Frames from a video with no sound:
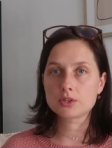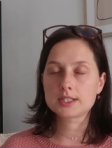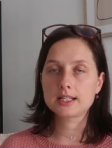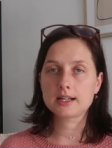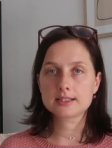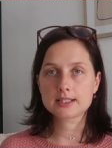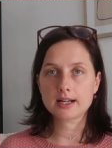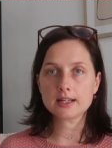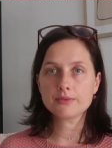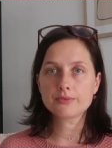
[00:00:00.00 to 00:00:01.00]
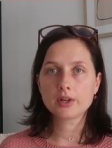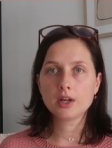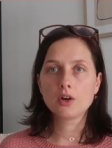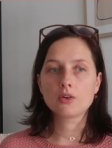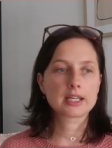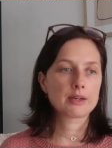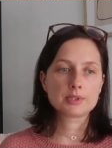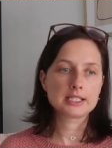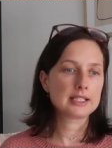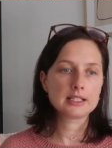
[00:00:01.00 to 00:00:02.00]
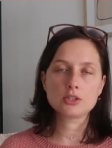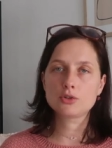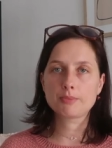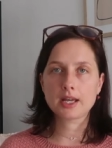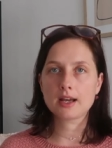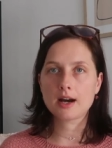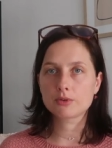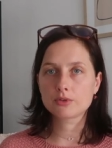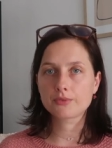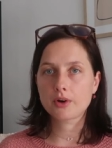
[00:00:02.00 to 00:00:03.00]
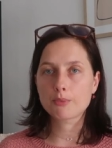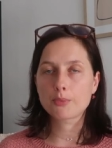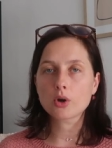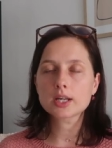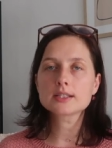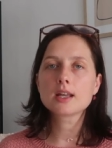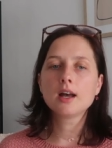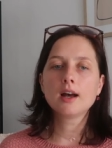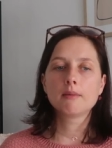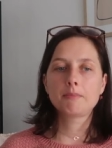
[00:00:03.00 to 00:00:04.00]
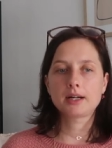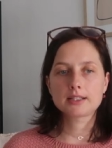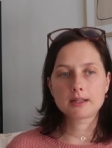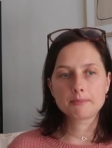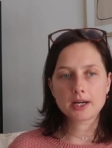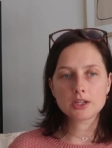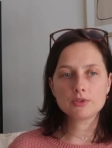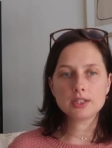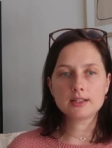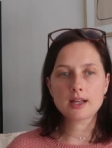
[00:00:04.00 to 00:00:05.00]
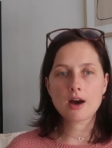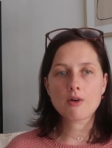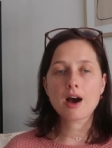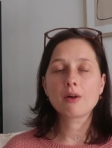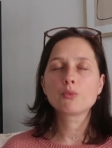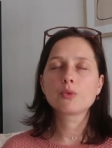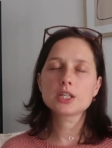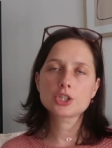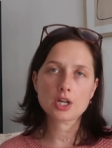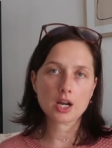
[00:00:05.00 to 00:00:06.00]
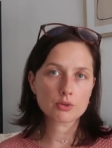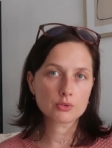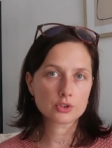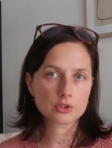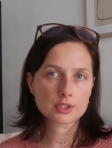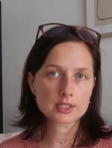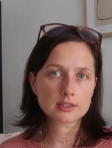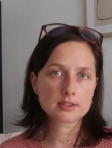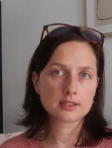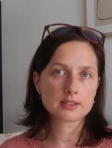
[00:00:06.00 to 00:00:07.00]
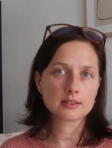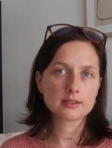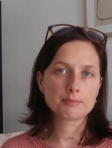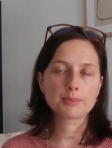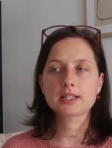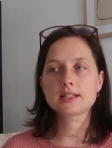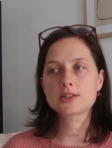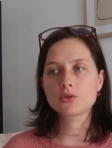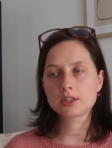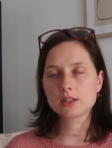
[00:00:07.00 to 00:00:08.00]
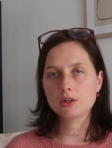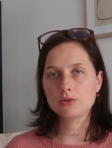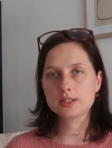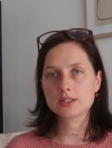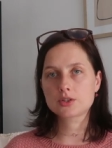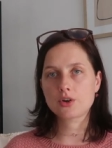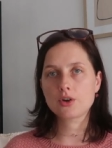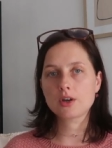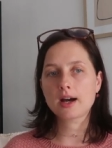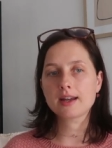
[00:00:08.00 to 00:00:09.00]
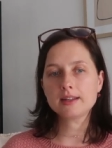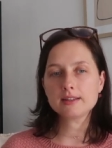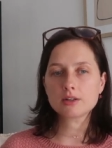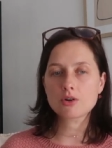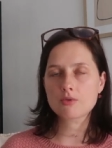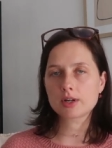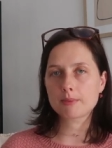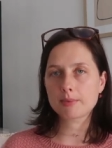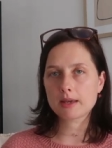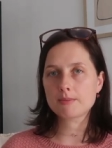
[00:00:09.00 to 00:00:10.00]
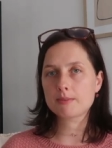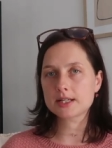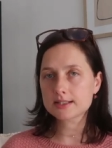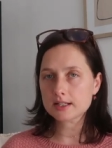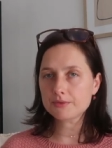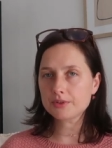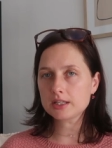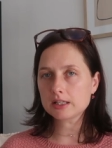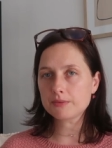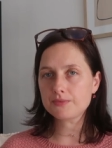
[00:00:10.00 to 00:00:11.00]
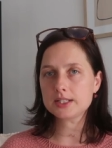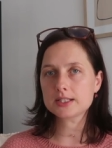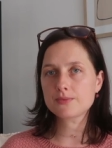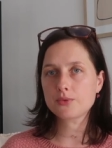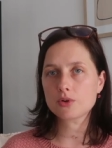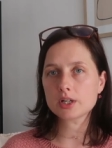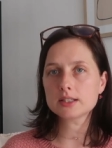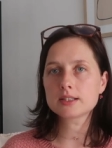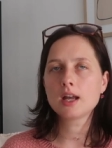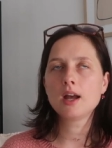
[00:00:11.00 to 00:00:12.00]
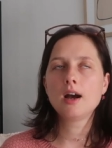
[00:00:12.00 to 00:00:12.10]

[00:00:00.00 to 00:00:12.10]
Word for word: Nursing at TAFE. Okay, we didn't need to pay out of our pocket. But at my uni now, I wish I could use it, but it's not included. So I either go and I pay by myself yearly fees for it,